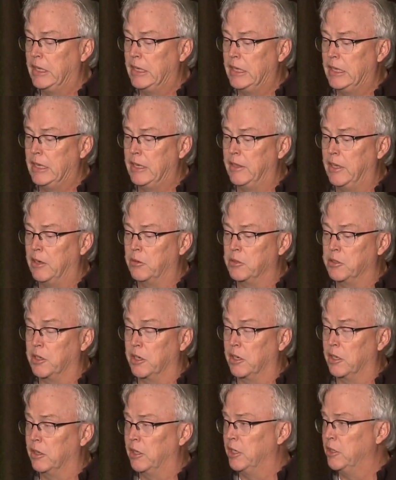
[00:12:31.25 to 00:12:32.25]
and that was
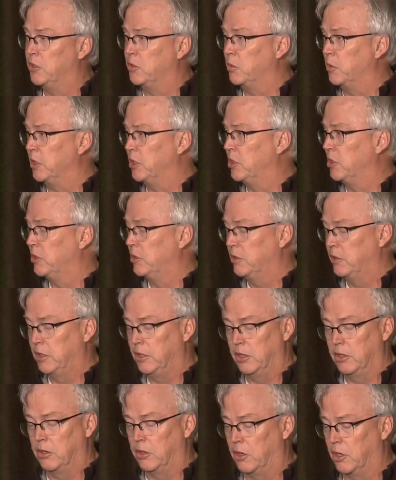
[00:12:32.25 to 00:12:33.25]
like a light switch.
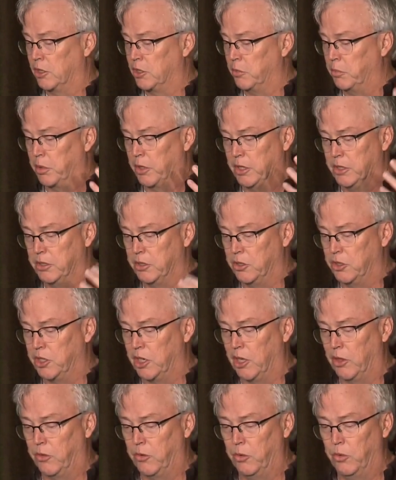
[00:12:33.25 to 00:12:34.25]
You know, auction prices
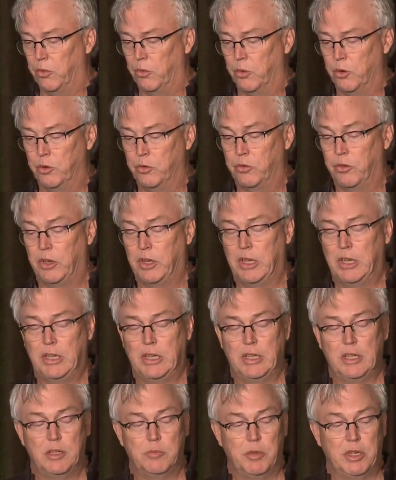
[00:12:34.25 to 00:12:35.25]
shot through the roof.
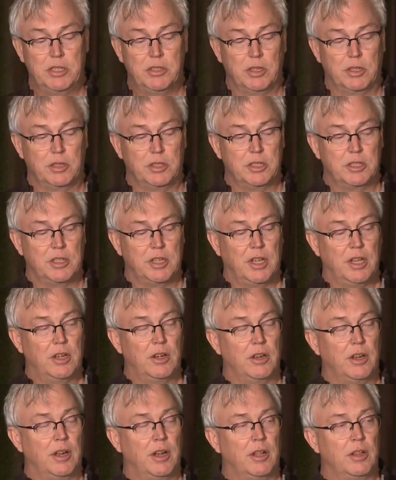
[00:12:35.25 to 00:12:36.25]
Basically stayed
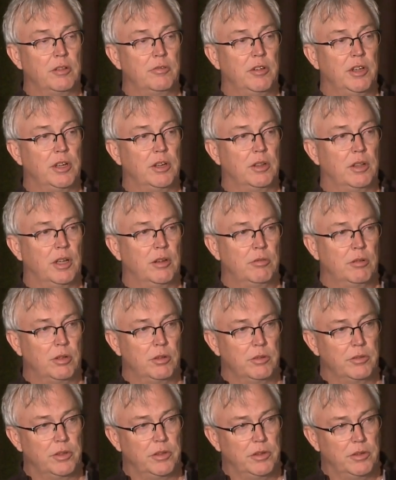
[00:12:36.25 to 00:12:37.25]
at an elevated
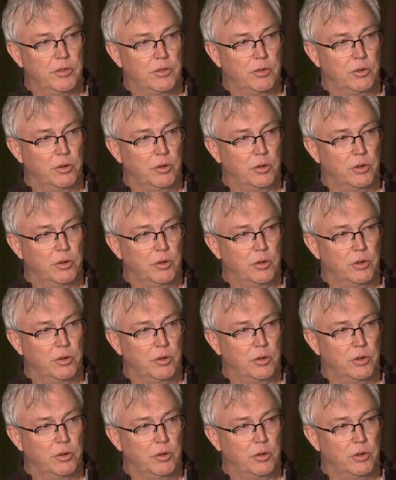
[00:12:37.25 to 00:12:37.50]
level through